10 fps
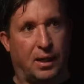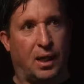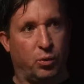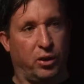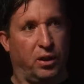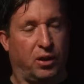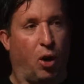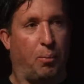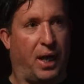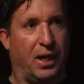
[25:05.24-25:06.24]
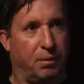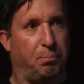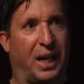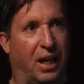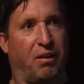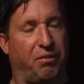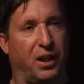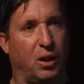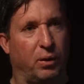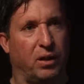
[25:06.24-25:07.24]
How do you comprehend being in a
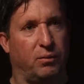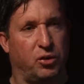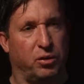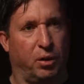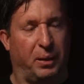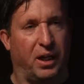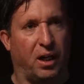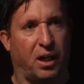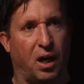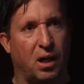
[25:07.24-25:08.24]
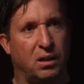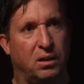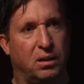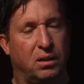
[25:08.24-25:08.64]
field when you've, you've been in a car?